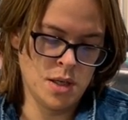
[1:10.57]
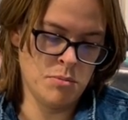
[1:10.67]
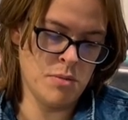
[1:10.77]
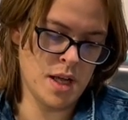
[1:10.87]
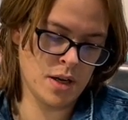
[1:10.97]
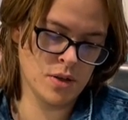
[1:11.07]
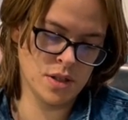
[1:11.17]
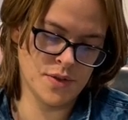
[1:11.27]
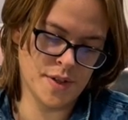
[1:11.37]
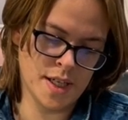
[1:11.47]
medical
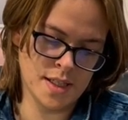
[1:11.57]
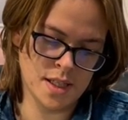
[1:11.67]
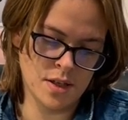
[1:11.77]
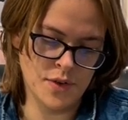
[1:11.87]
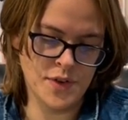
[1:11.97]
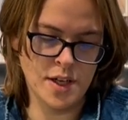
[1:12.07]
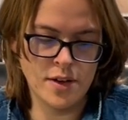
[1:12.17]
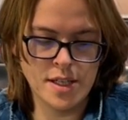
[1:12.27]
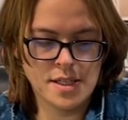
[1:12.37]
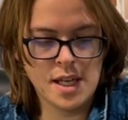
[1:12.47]
device
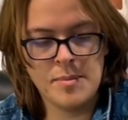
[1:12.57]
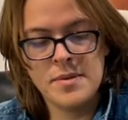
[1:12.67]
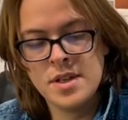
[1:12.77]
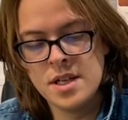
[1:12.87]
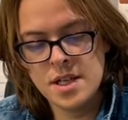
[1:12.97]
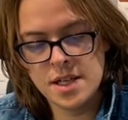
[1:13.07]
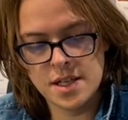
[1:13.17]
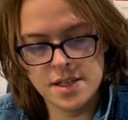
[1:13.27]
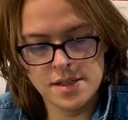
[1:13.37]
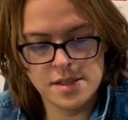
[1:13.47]
interference. Yep,
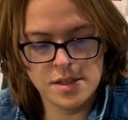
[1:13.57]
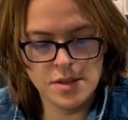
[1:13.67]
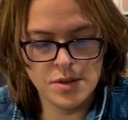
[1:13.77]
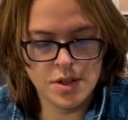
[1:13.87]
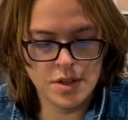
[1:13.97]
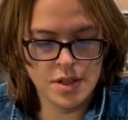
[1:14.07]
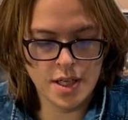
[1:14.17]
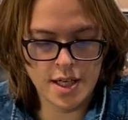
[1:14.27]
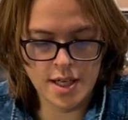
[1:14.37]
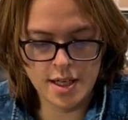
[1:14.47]
because you could
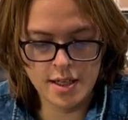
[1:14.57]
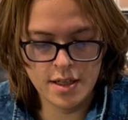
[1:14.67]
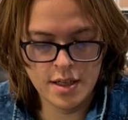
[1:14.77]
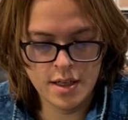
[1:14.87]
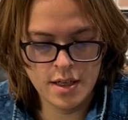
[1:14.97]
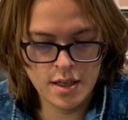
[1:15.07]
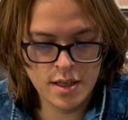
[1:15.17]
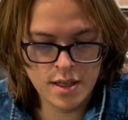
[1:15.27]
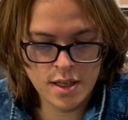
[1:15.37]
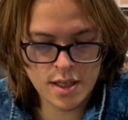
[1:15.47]

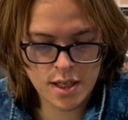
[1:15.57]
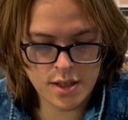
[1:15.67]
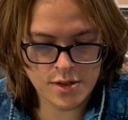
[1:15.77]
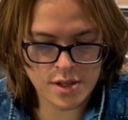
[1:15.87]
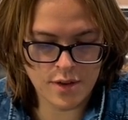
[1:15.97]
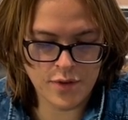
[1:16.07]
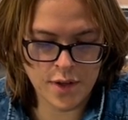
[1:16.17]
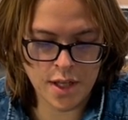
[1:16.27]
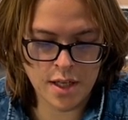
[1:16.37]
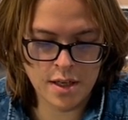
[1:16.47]
kill yourself
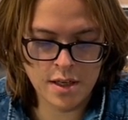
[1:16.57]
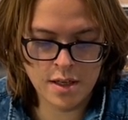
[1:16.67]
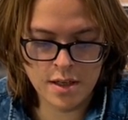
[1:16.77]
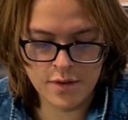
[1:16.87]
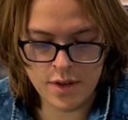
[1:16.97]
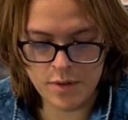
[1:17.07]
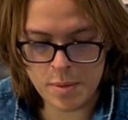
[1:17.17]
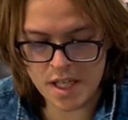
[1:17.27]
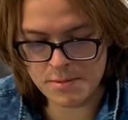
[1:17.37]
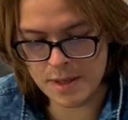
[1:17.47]
with it if you have a
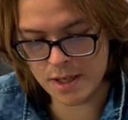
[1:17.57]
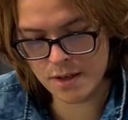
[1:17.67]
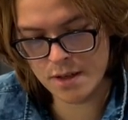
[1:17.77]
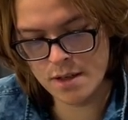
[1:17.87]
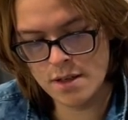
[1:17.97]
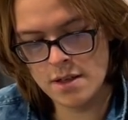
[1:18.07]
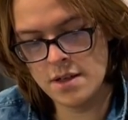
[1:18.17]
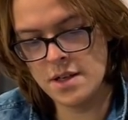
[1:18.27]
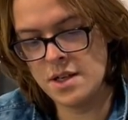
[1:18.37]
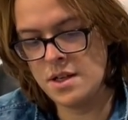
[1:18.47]
pacemaker.
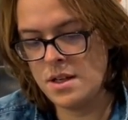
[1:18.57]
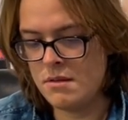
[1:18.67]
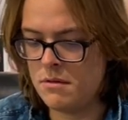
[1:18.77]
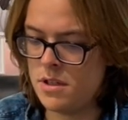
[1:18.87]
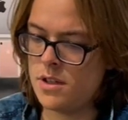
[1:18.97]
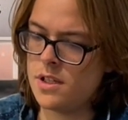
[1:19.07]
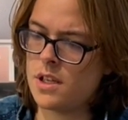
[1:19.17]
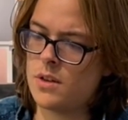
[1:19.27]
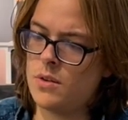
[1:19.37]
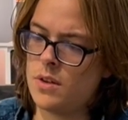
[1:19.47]
Oh, that's a
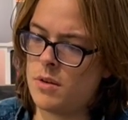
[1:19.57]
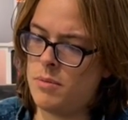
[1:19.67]
cool little